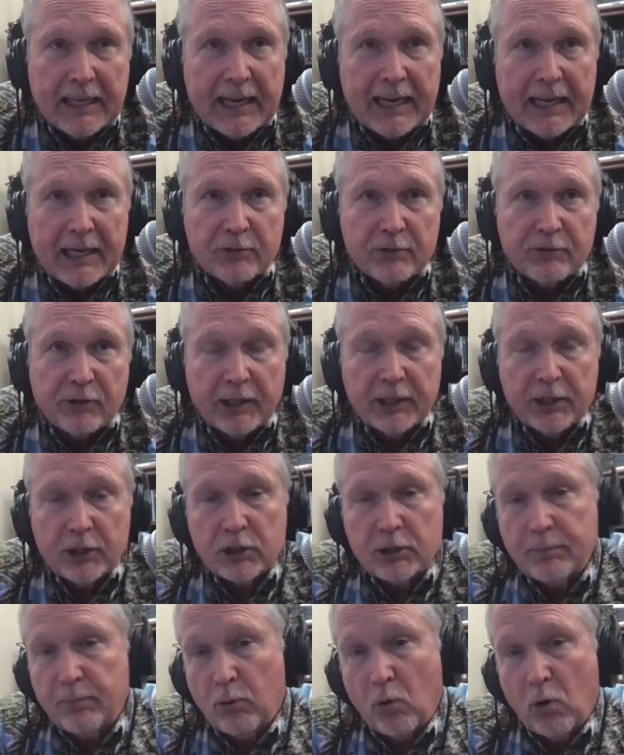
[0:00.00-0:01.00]
And it's very
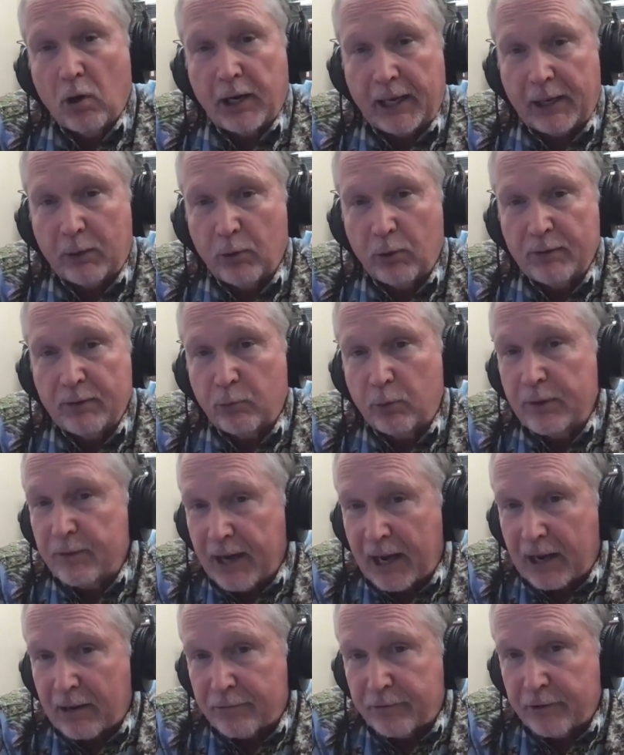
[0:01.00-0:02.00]
disappointing. We've
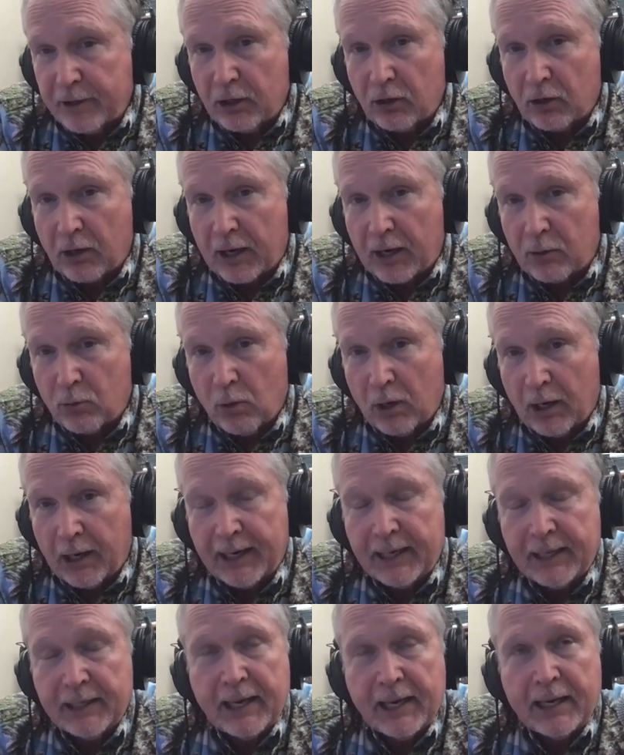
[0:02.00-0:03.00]
got to figure out a way.